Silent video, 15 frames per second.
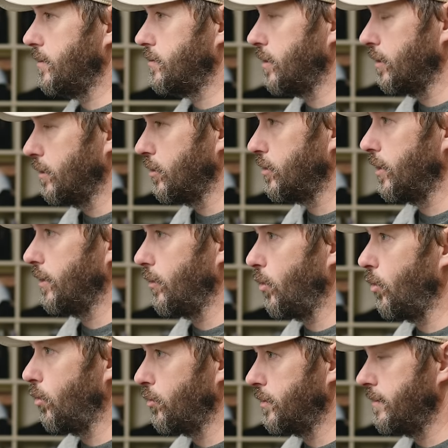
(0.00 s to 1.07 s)
to look at
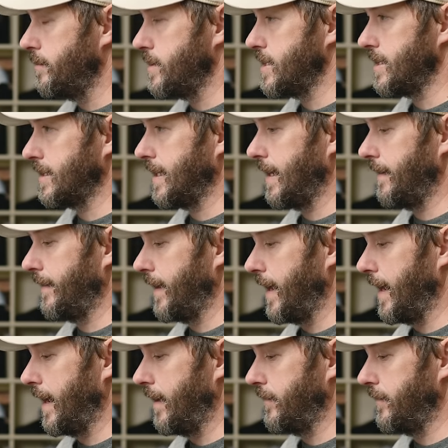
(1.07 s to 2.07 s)
all your images like that.